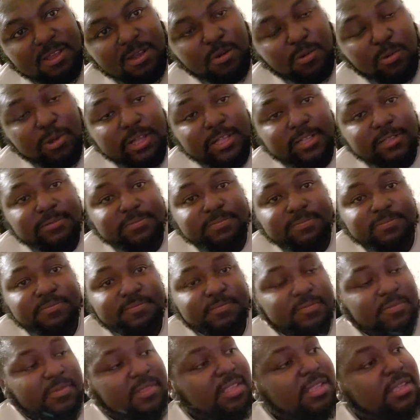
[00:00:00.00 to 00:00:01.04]
Well,
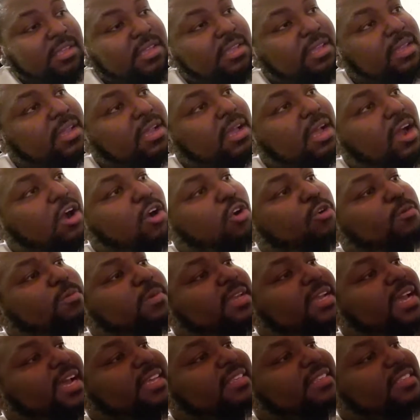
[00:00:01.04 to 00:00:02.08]
I hope you
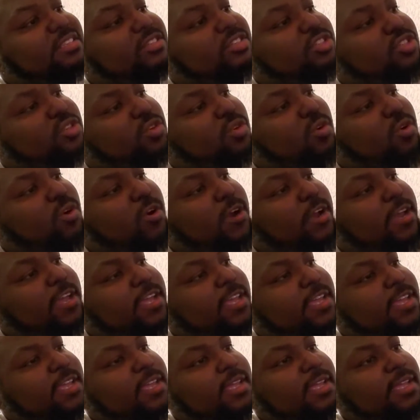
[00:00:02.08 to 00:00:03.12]
guys
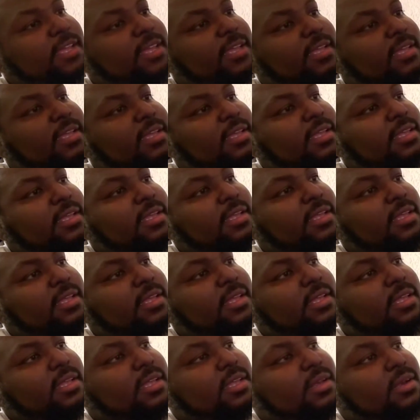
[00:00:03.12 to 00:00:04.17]
enjoy
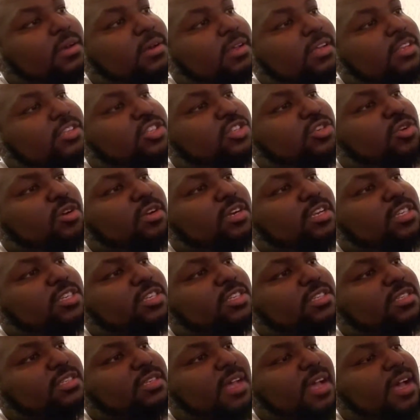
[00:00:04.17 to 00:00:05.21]

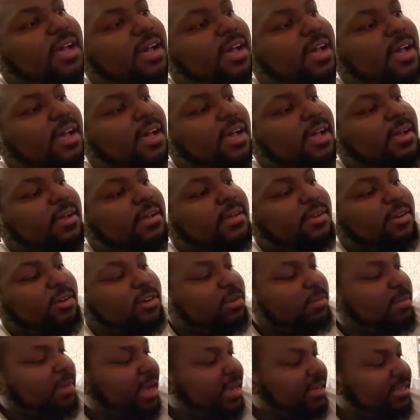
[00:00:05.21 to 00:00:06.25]
this
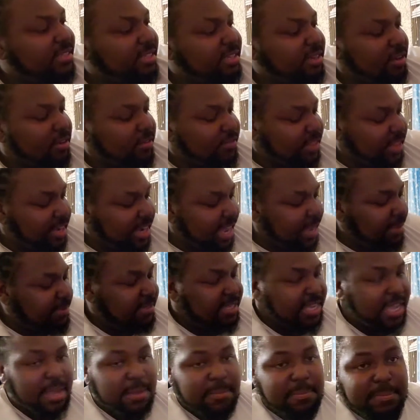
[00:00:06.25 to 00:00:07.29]
unboxing of the
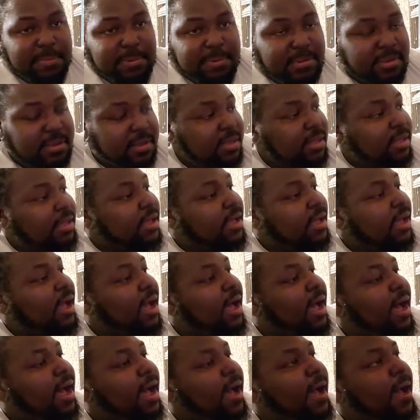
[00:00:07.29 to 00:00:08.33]
laptop,
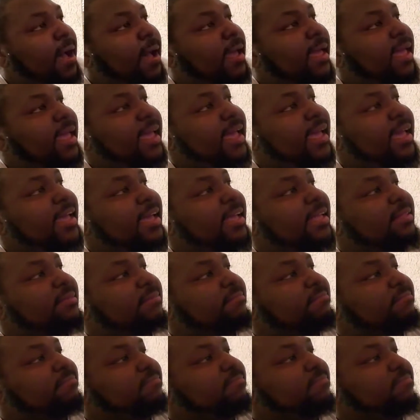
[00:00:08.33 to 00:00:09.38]

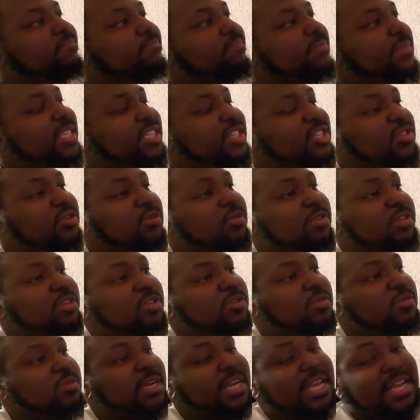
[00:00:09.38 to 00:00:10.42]
and me showing
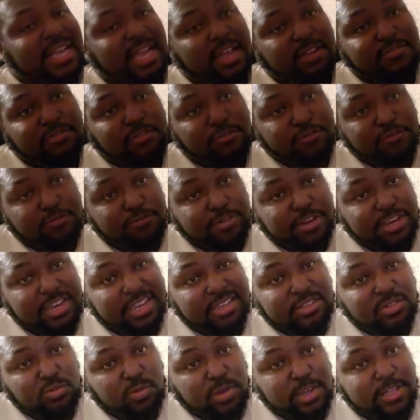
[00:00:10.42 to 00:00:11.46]
you what I got for free
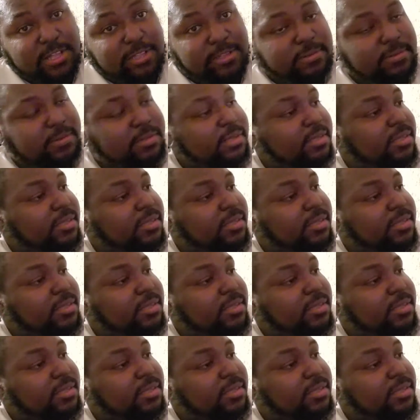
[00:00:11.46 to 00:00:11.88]
as well.